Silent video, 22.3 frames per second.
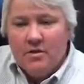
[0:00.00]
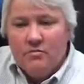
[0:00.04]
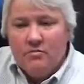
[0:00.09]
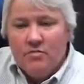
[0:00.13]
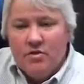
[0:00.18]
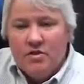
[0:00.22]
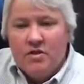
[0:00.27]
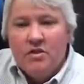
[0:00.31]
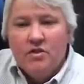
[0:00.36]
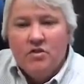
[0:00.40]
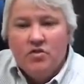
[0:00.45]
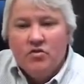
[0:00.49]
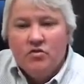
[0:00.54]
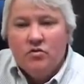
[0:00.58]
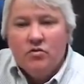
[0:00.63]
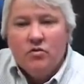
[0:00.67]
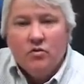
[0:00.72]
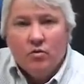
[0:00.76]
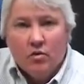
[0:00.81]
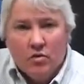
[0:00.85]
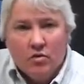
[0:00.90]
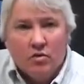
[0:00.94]

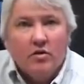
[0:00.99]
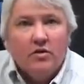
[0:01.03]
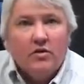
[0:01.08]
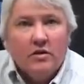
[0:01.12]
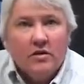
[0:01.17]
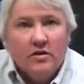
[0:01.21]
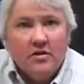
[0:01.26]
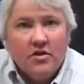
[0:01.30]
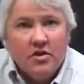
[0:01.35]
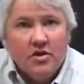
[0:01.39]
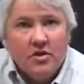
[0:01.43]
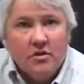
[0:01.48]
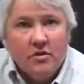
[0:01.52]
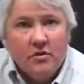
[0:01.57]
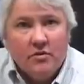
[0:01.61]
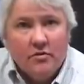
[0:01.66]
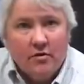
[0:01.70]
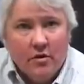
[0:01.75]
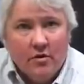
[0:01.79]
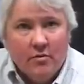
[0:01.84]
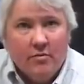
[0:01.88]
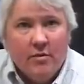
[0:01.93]
central work list,
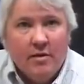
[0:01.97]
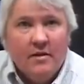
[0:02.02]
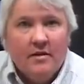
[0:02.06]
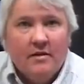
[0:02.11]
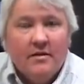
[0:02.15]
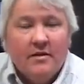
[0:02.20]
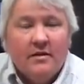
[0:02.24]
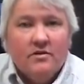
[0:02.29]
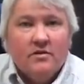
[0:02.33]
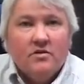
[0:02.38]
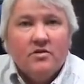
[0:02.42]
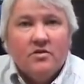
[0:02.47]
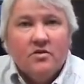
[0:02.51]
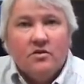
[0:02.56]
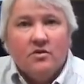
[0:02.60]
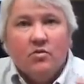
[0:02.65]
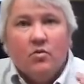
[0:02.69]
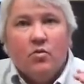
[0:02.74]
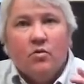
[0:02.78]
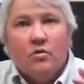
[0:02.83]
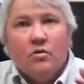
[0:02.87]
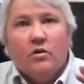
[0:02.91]
everybody doesn't
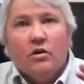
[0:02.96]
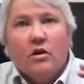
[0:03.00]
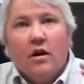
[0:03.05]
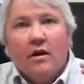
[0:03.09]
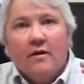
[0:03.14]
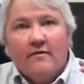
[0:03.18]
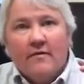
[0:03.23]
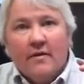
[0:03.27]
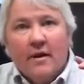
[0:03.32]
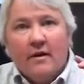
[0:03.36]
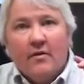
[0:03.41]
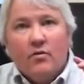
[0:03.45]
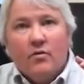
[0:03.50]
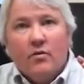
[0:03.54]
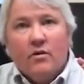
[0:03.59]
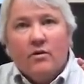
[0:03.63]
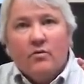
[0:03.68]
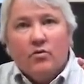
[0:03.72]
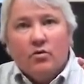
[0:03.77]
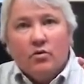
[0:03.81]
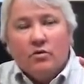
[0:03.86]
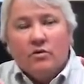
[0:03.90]
just work off that
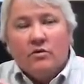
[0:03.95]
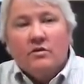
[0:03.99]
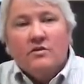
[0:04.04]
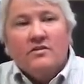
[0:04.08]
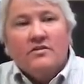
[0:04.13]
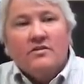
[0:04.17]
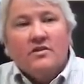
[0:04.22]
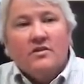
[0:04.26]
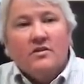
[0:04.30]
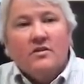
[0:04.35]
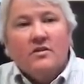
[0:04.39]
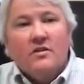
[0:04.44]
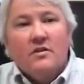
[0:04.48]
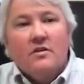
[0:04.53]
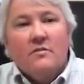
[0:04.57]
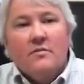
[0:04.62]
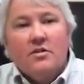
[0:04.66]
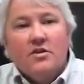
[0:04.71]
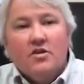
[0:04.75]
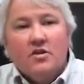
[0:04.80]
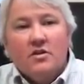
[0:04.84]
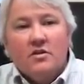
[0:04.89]
one work list in the
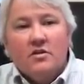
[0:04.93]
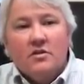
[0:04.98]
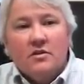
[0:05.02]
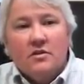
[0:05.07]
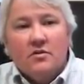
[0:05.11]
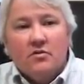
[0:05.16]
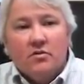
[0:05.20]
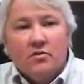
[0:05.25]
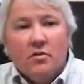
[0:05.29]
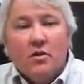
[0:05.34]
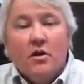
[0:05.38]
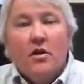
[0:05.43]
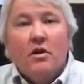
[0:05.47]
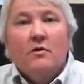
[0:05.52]
imaging center,